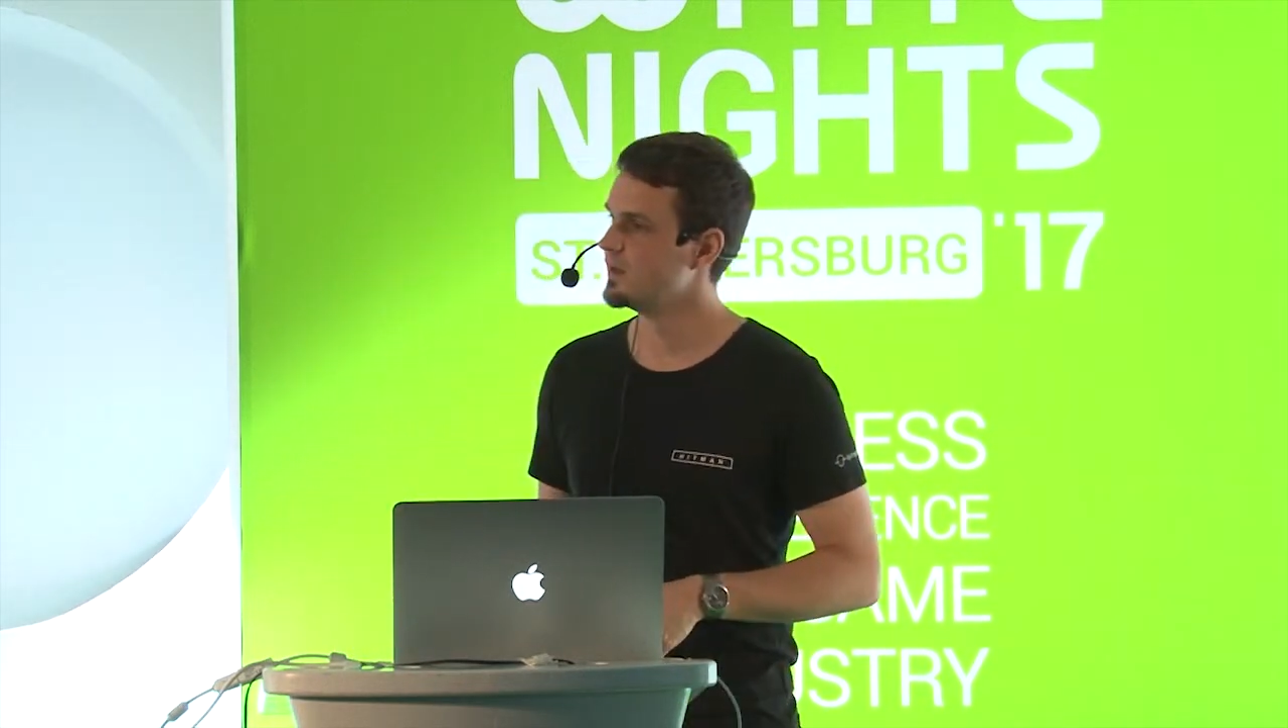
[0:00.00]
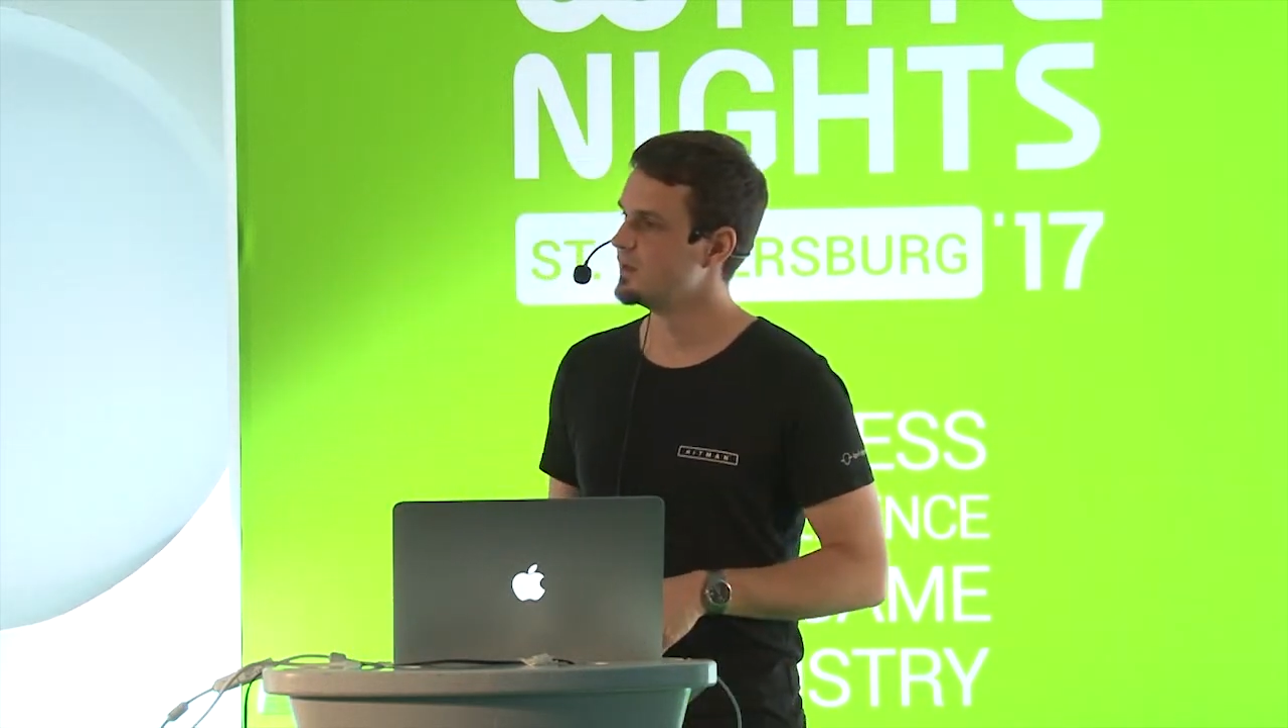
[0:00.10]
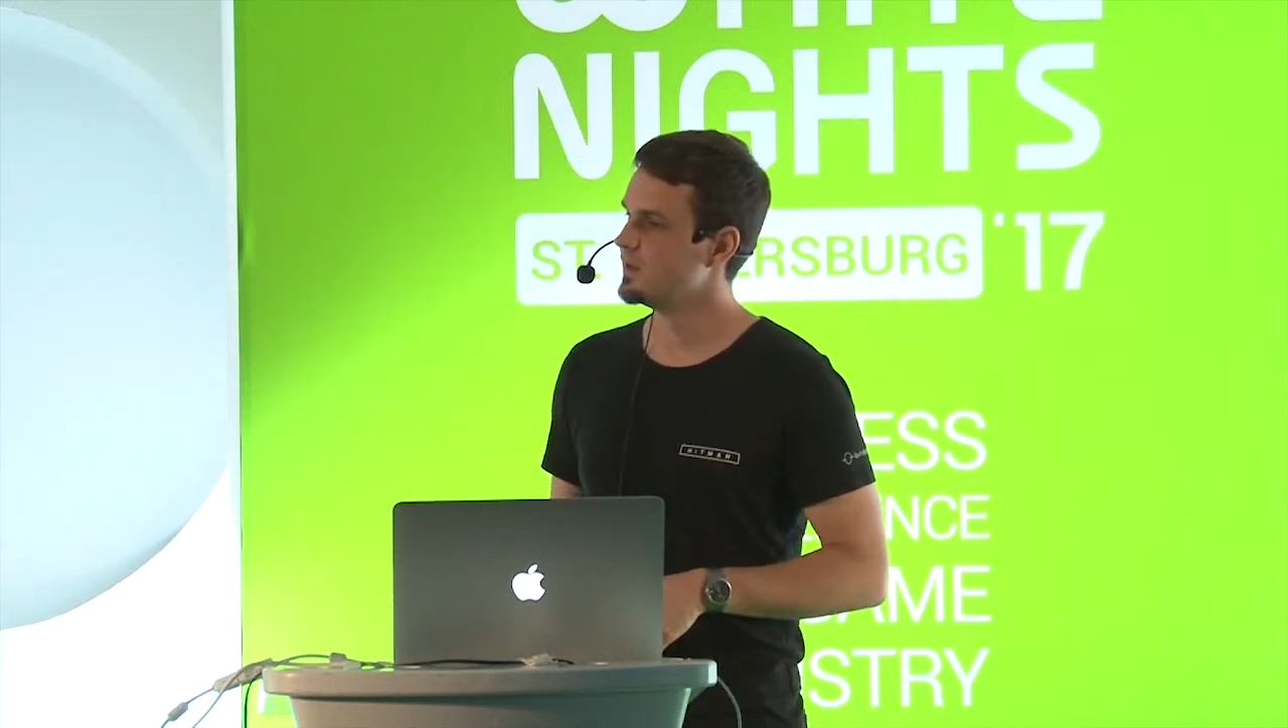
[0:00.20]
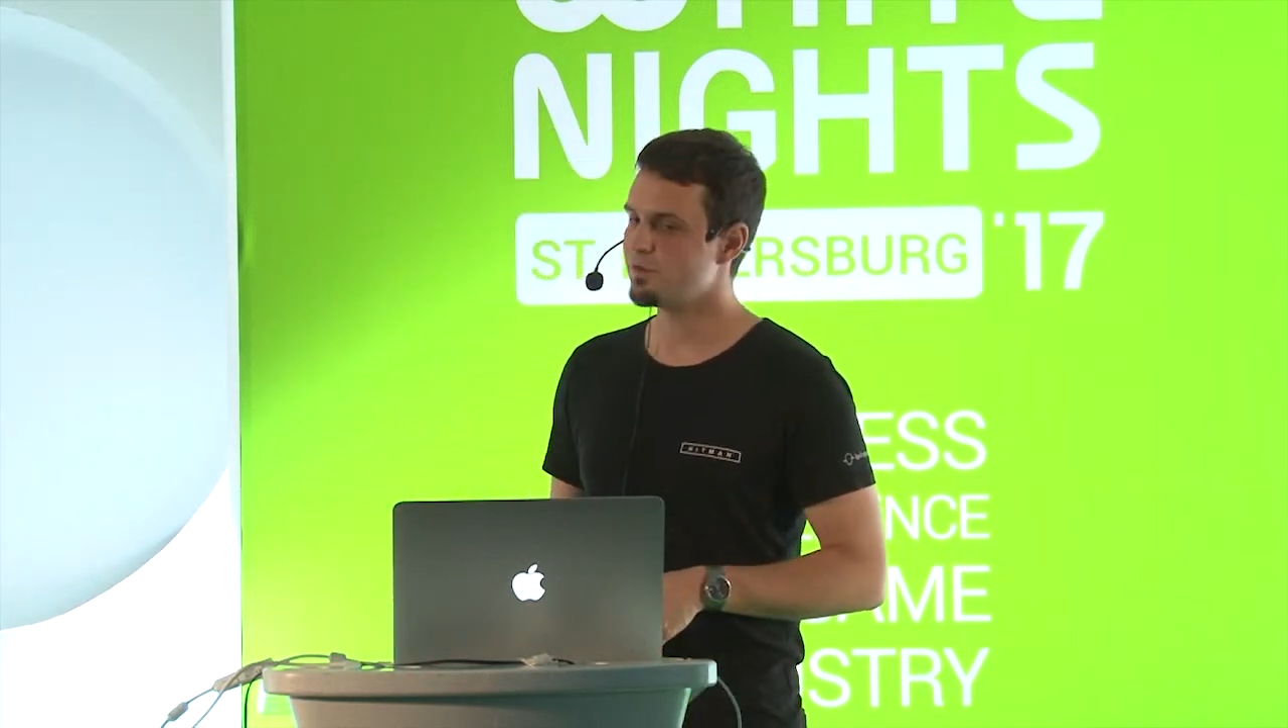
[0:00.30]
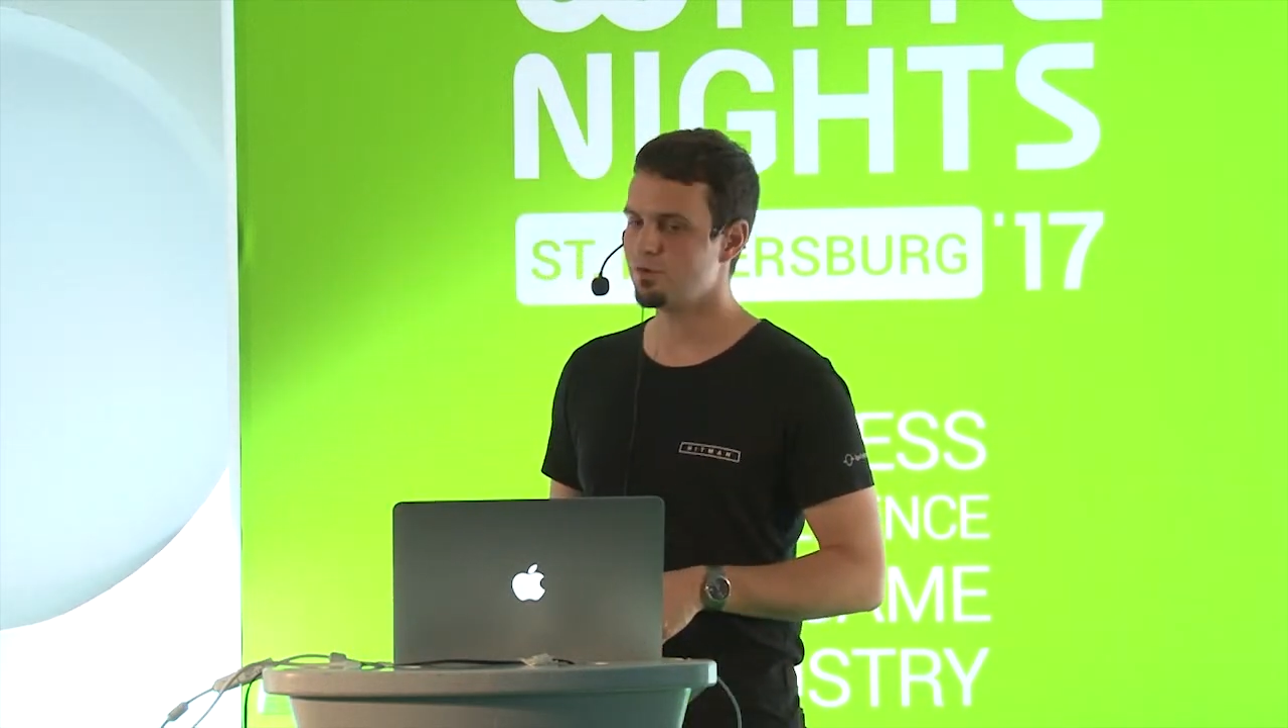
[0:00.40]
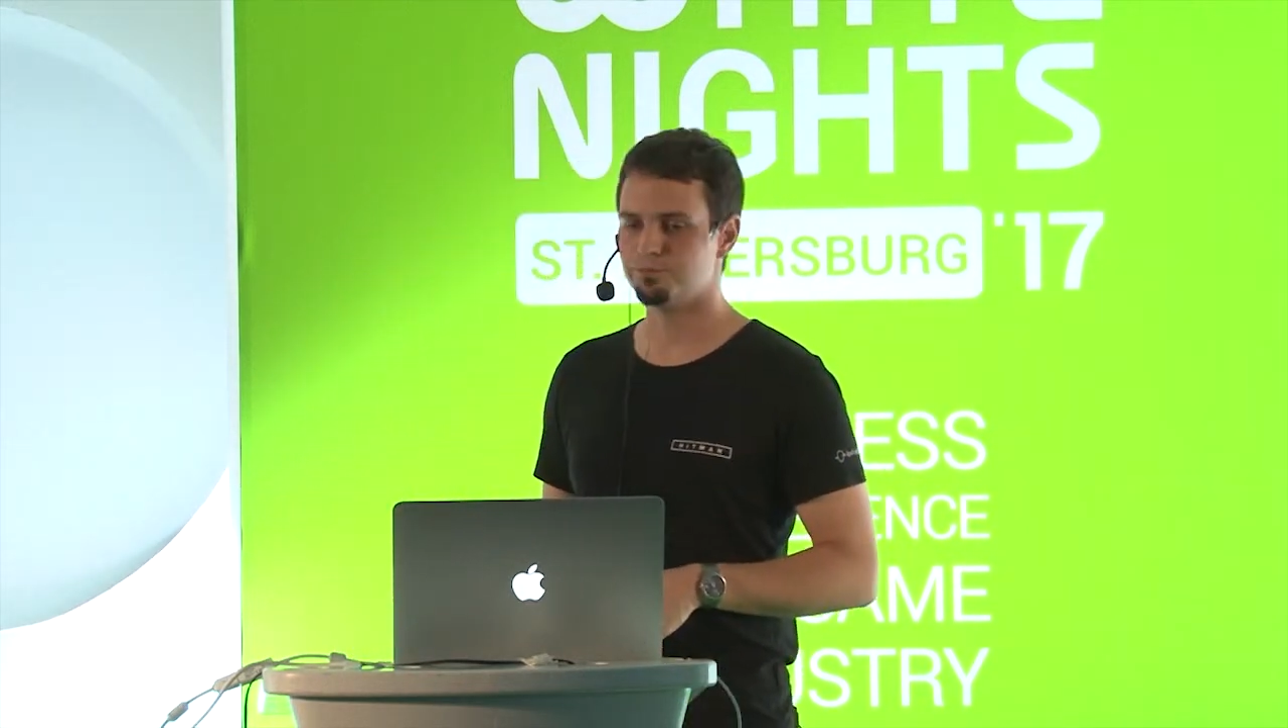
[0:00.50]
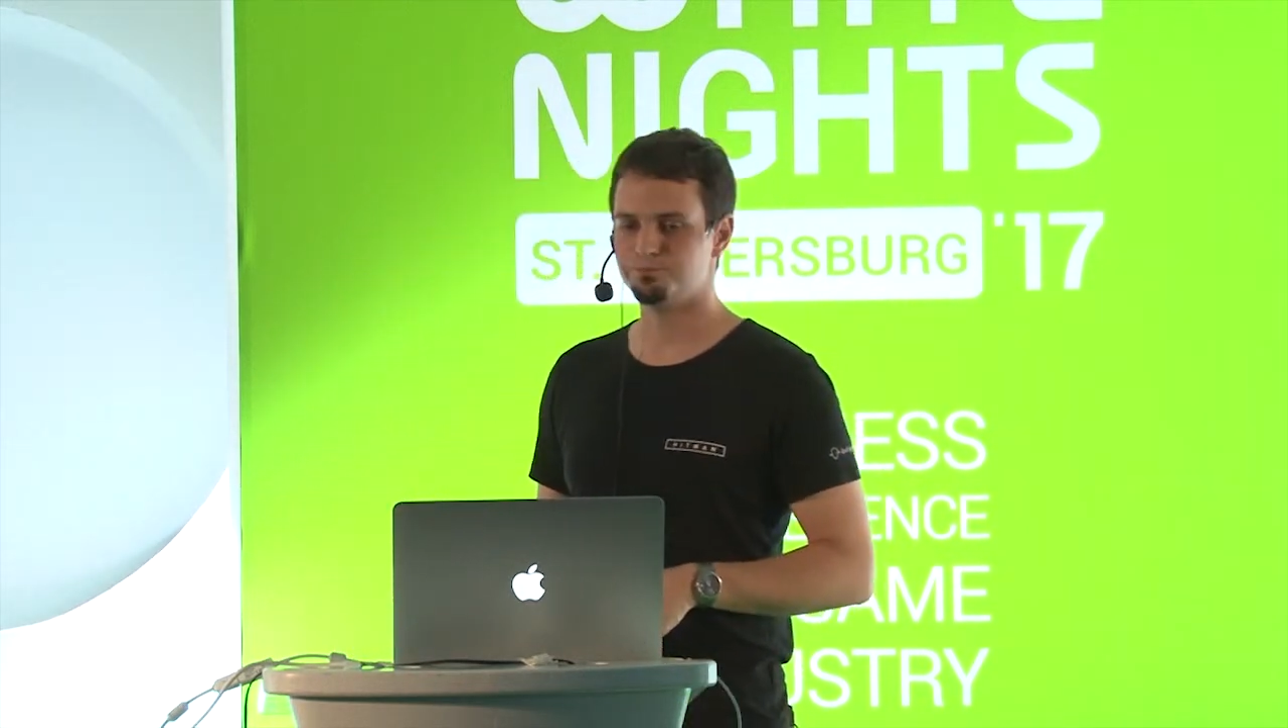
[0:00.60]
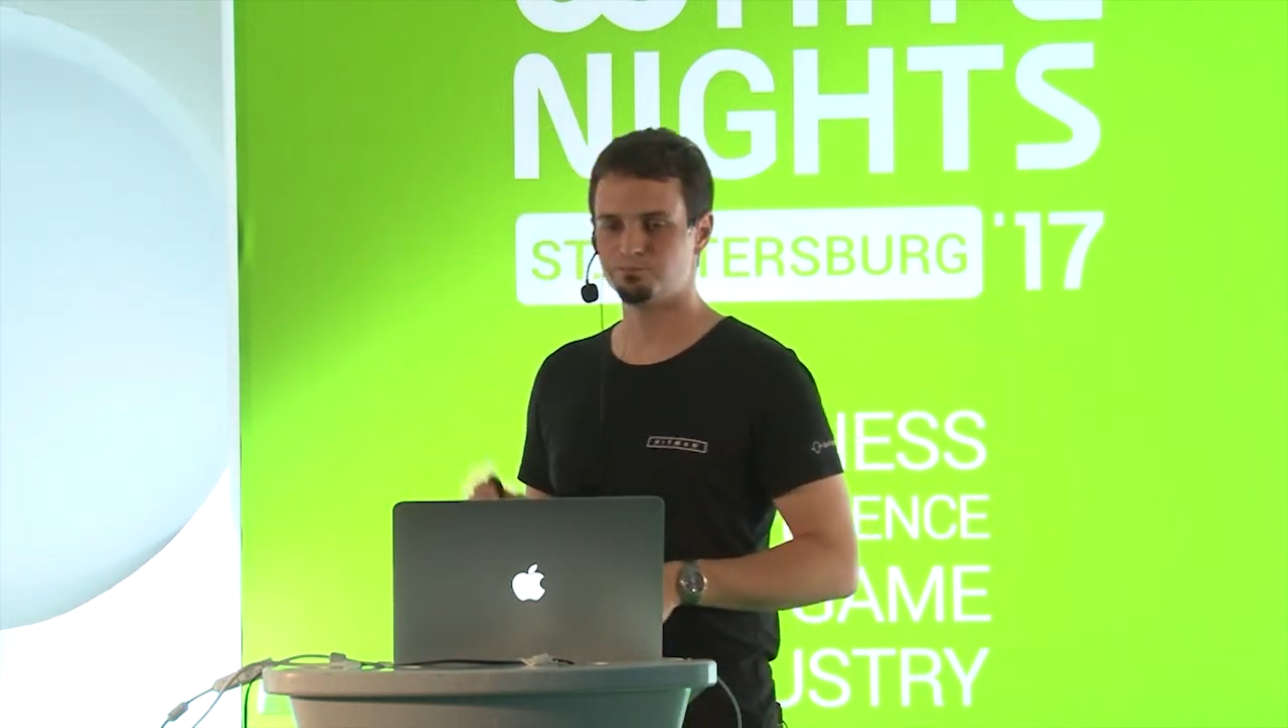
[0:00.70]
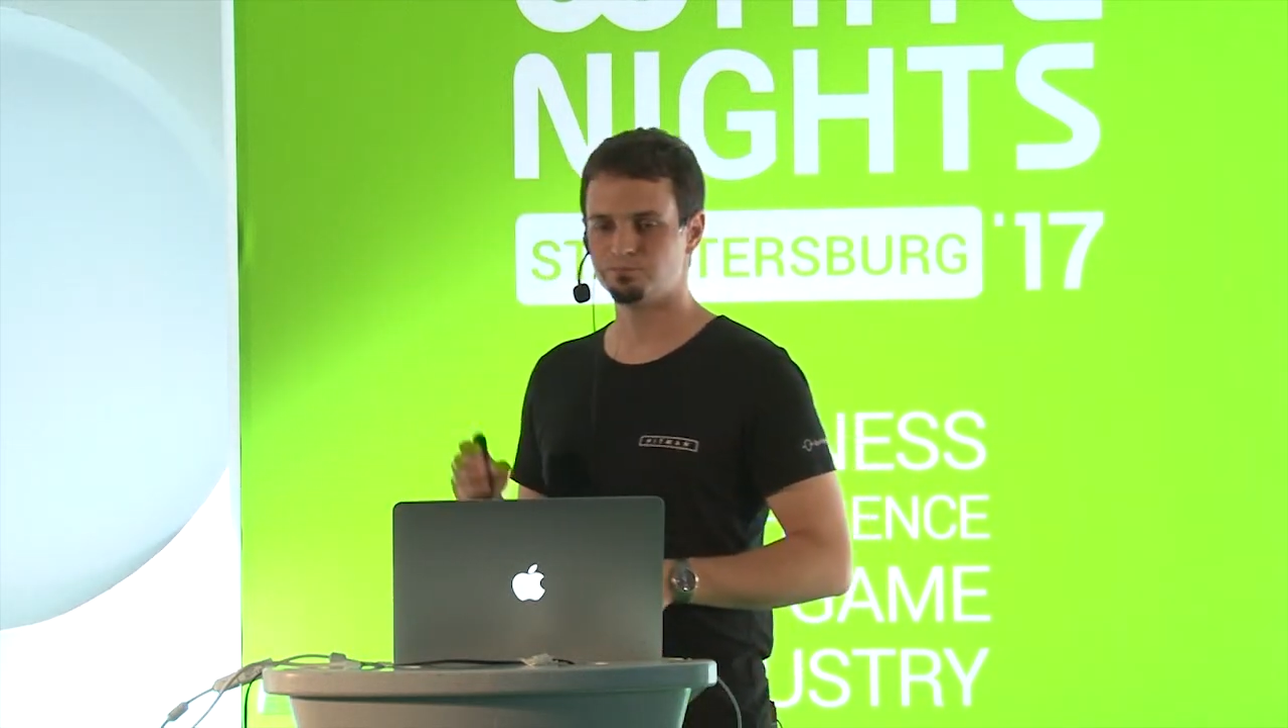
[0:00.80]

So